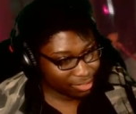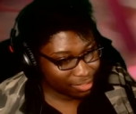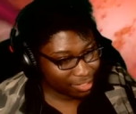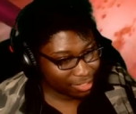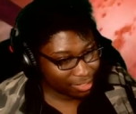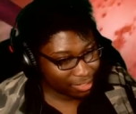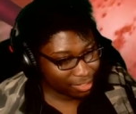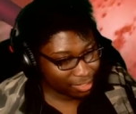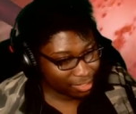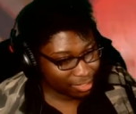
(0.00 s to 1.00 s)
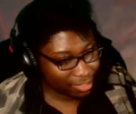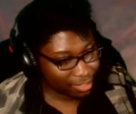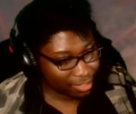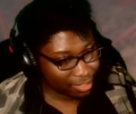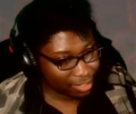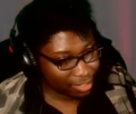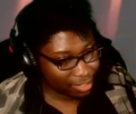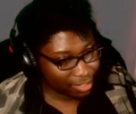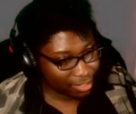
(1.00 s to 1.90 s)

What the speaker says: No one is speaking in this clip.